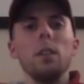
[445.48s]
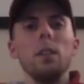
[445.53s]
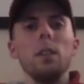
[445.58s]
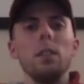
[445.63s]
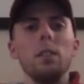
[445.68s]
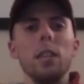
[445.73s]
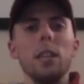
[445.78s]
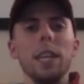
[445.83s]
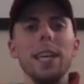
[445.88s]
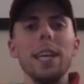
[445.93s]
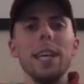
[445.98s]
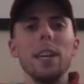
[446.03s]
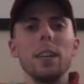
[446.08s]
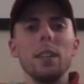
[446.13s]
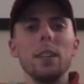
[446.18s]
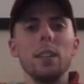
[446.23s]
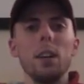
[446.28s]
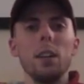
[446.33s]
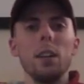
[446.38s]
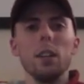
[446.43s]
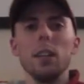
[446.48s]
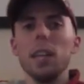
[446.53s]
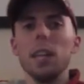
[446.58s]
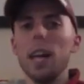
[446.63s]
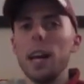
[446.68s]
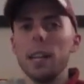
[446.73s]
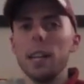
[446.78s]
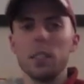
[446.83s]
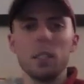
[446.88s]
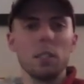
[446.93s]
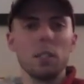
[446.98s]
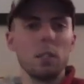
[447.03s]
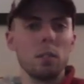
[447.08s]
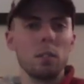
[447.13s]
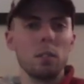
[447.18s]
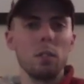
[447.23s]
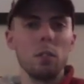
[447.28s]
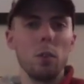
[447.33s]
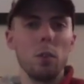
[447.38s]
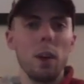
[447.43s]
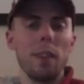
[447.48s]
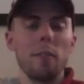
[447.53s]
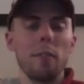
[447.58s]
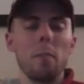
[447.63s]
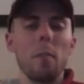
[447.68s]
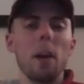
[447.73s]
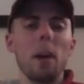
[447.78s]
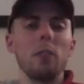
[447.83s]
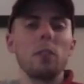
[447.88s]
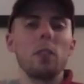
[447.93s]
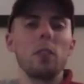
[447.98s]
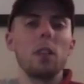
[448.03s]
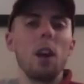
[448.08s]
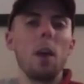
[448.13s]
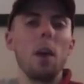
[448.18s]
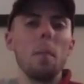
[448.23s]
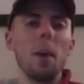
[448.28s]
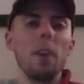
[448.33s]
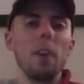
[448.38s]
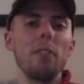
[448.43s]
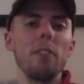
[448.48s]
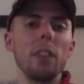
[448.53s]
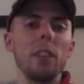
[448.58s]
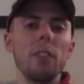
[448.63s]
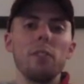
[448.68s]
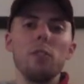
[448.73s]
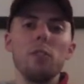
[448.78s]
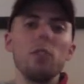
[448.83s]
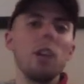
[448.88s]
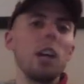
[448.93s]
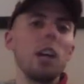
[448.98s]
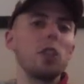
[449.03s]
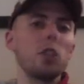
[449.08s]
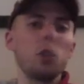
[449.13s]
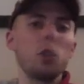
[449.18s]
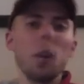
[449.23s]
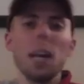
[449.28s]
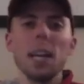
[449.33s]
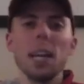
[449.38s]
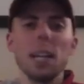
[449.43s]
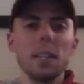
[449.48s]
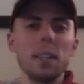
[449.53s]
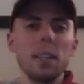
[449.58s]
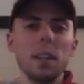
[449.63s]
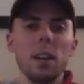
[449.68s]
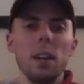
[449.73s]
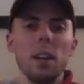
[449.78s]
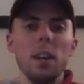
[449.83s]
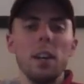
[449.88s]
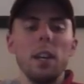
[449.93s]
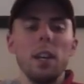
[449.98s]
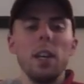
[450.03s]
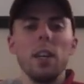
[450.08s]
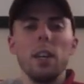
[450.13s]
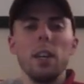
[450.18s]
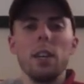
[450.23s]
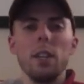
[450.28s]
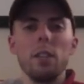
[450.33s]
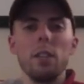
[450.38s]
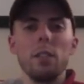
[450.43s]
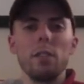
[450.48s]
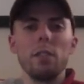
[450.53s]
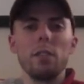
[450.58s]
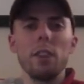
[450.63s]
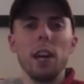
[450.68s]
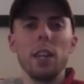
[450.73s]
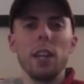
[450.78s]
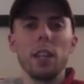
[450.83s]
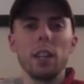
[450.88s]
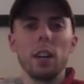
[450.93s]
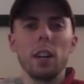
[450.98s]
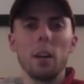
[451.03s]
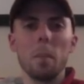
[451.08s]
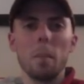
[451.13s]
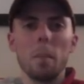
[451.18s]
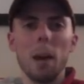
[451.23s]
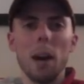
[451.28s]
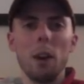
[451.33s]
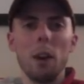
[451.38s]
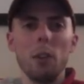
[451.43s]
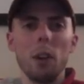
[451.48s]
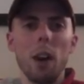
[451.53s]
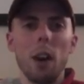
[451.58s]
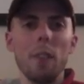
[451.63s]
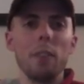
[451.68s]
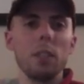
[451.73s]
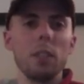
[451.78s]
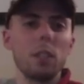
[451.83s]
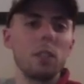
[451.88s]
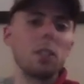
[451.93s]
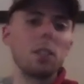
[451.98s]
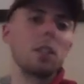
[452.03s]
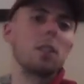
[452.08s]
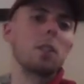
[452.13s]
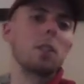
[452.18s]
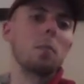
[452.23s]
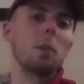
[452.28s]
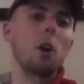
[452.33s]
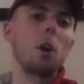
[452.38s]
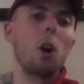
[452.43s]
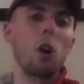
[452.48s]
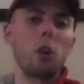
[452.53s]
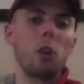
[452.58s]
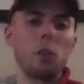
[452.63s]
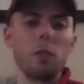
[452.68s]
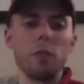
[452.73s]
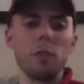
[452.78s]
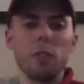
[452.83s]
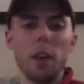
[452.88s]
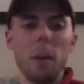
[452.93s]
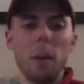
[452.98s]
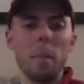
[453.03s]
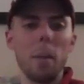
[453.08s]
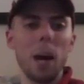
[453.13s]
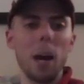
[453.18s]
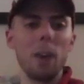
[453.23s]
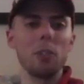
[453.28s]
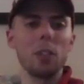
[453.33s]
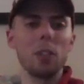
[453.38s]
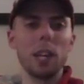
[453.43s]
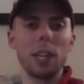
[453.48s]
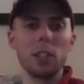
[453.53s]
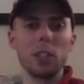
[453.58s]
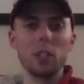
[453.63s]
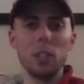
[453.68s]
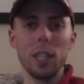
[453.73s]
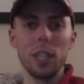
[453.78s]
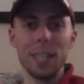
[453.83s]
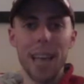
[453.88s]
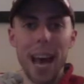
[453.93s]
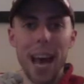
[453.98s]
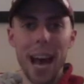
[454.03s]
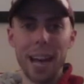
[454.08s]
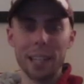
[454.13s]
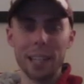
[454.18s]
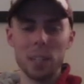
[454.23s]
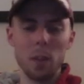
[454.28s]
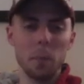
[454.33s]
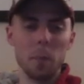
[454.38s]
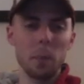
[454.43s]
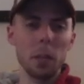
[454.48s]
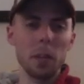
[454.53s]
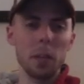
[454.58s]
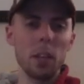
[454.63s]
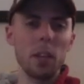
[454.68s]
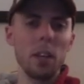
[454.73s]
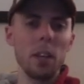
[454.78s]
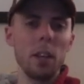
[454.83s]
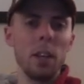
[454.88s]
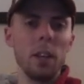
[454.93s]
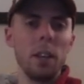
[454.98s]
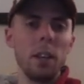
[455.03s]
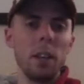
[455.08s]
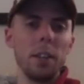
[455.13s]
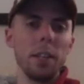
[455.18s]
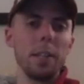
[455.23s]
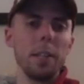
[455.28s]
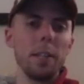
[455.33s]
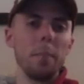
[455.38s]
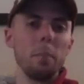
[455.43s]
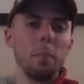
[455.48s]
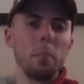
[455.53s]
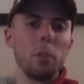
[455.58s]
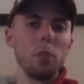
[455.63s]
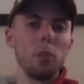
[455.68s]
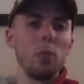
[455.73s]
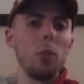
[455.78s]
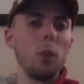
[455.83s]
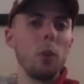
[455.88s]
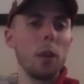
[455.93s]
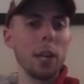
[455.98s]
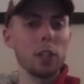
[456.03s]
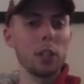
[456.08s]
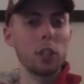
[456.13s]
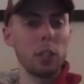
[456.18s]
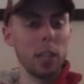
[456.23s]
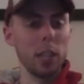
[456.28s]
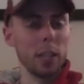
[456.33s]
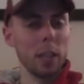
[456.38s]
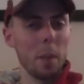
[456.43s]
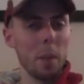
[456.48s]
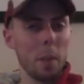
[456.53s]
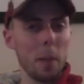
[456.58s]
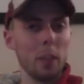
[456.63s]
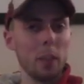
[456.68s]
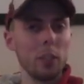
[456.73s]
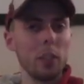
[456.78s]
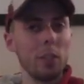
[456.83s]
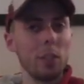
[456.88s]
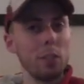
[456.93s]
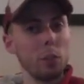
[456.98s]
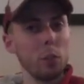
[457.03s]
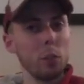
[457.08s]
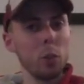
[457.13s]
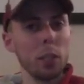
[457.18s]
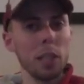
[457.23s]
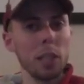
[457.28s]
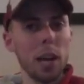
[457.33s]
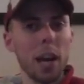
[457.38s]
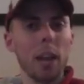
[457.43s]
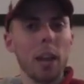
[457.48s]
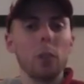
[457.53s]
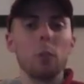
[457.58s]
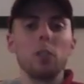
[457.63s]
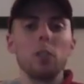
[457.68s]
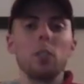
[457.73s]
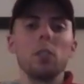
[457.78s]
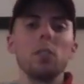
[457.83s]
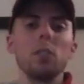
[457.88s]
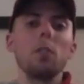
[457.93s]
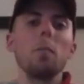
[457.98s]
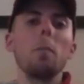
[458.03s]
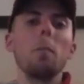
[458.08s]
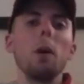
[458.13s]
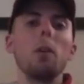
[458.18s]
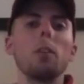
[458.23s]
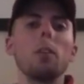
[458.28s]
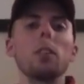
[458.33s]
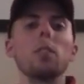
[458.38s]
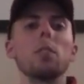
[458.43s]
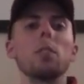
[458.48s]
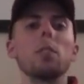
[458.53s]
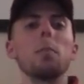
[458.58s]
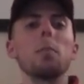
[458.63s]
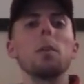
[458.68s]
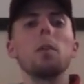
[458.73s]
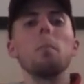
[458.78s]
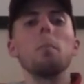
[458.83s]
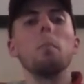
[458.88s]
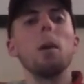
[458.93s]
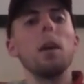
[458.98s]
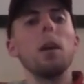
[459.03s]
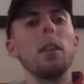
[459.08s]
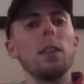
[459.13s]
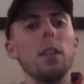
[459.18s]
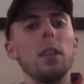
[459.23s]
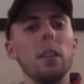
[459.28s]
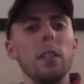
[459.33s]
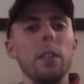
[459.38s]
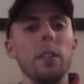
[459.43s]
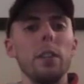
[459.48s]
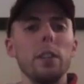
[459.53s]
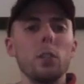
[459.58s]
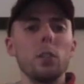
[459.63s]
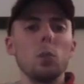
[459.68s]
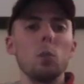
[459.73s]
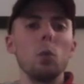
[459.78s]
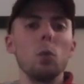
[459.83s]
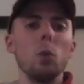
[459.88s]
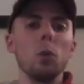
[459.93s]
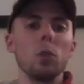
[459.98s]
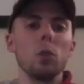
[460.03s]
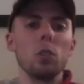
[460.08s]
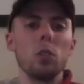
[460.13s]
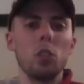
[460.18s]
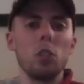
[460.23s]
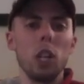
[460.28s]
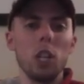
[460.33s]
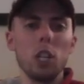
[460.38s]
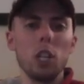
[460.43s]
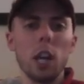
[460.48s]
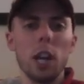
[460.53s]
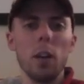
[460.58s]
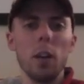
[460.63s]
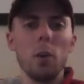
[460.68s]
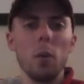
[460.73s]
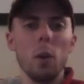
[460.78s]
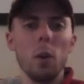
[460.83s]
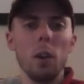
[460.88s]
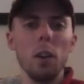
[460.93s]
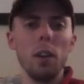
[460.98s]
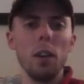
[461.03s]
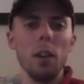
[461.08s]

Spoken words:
to hit unless you have the mounted combat feat. If you're not trained in fighting on a mount, obviously it's going to be harder for that mount to actually attack something. But you don't actually take that penalty if you attack, which is a little bogus to me, but it's the rules. Change it how you want.